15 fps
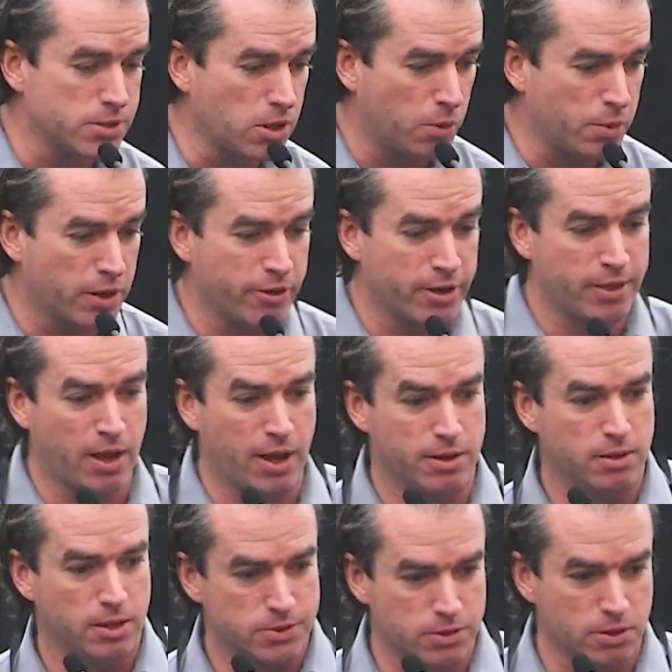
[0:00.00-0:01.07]
so when I read that,
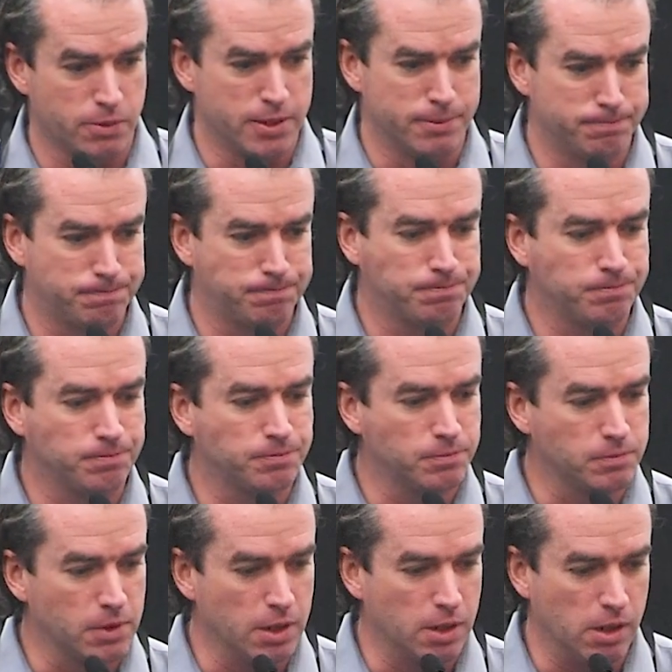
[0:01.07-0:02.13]
I sort of went,
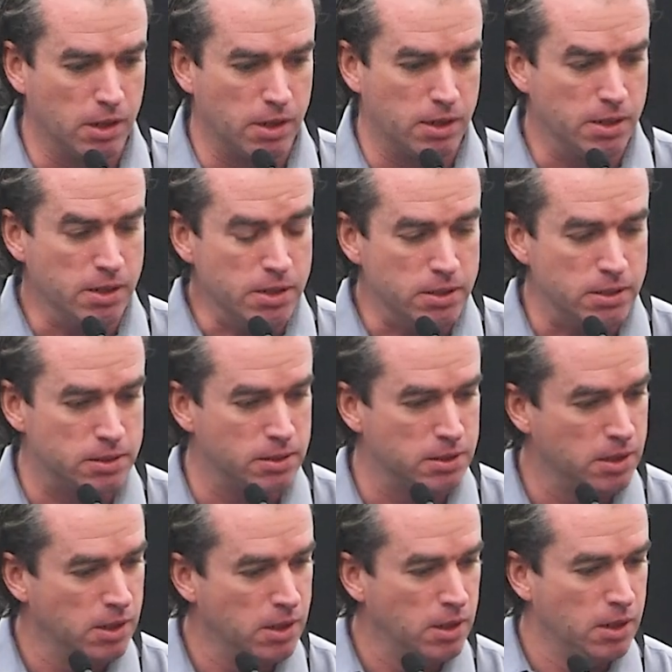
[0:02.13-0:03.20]
huh?
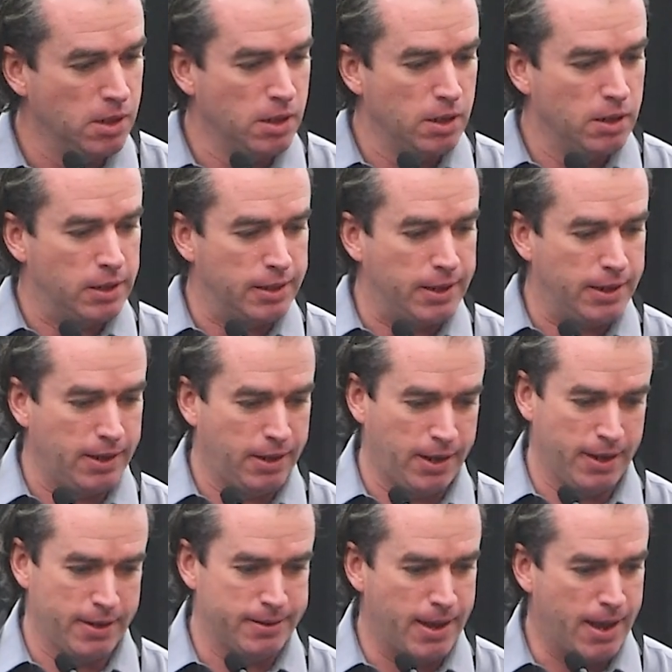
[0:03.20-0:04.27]

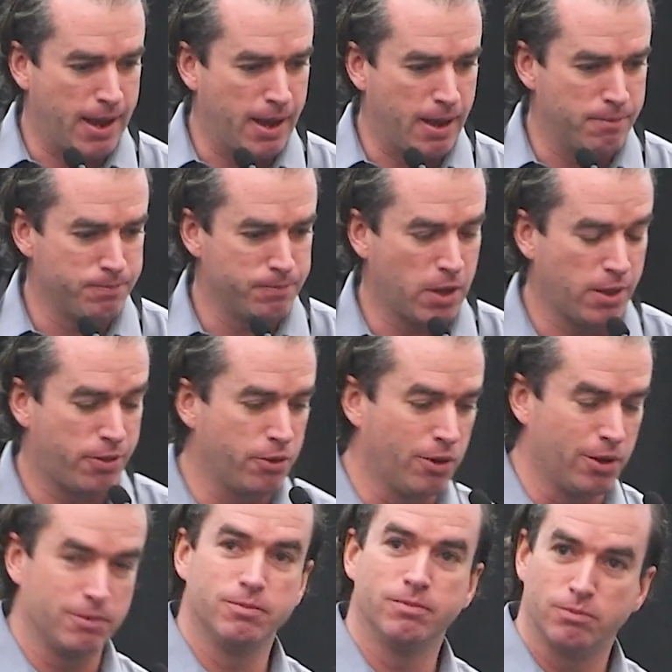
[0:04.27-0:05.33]
And I
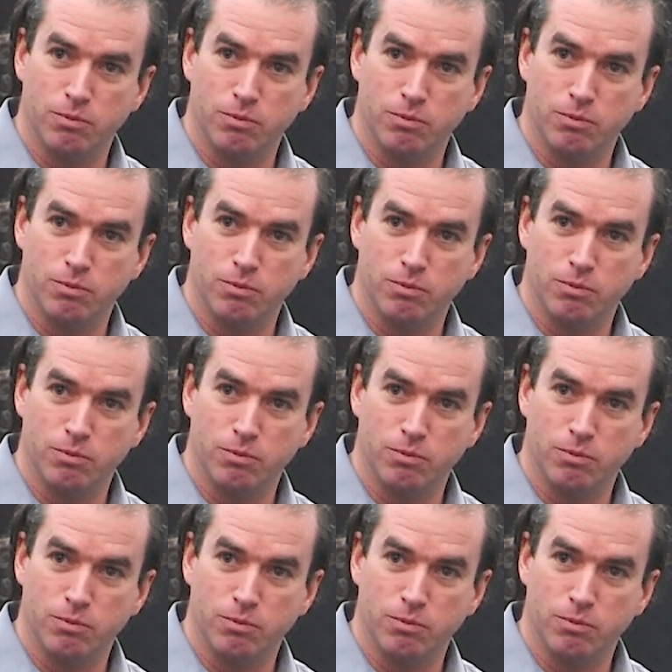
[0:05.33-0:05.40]
thought,